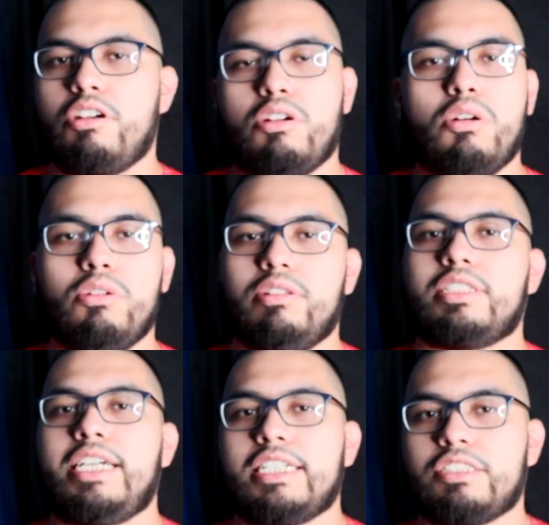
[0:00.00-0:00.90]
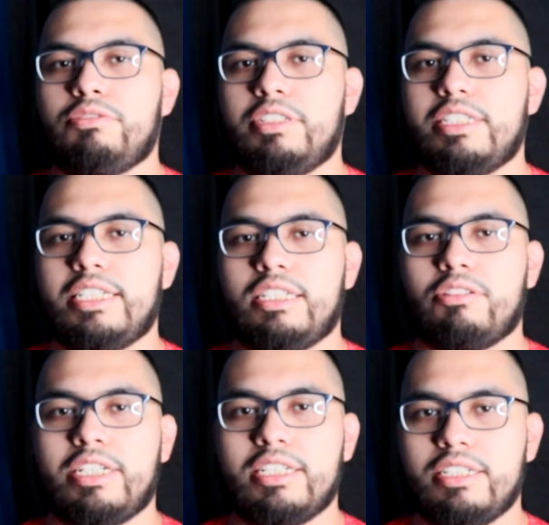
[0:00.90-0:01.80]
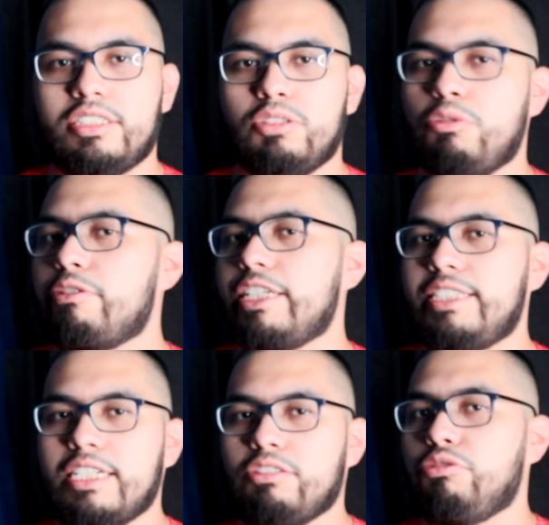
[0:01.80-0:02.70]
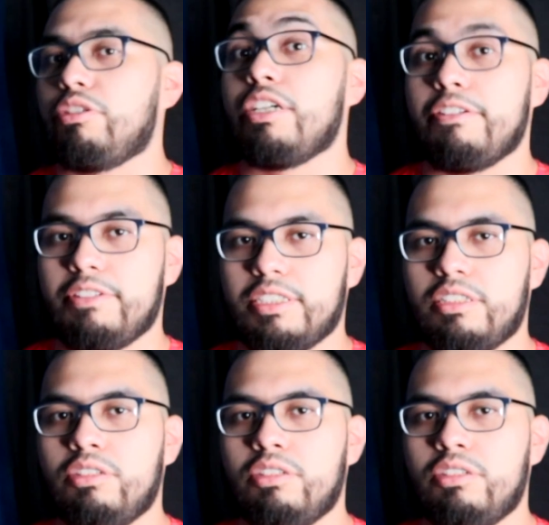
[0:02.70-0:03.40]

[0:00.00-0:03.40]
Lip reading: are all tax-free again, okay, guys? You won't get taxed on none of this.